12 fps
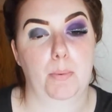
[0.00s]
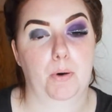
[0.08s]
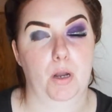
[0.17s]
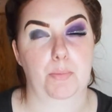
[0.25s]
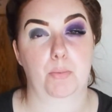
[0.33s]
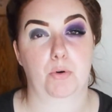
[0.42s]
a
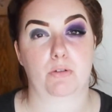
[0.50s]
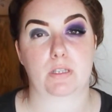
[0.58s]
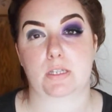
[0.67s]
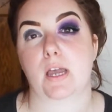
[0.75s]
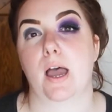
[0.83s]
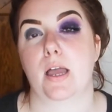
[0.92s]
little bit more
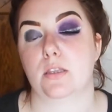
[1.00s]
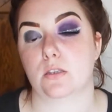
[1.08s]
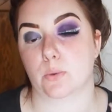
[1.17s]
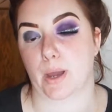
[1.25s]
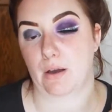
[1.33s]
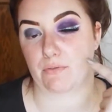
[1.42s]
intense, so
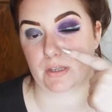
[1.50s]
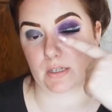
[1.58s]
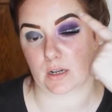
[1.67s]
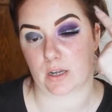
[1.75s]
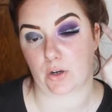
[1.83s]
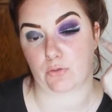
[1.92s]
we have this
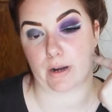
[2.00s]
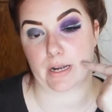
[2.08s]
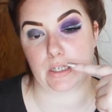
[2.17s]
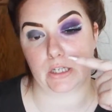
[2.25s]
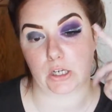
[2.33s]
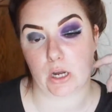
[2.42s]
like
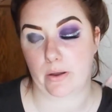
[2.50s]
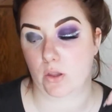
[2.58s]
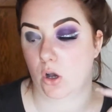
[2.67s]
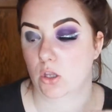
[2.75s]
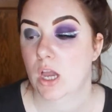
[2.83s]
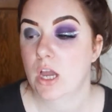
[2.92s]
gradient going on.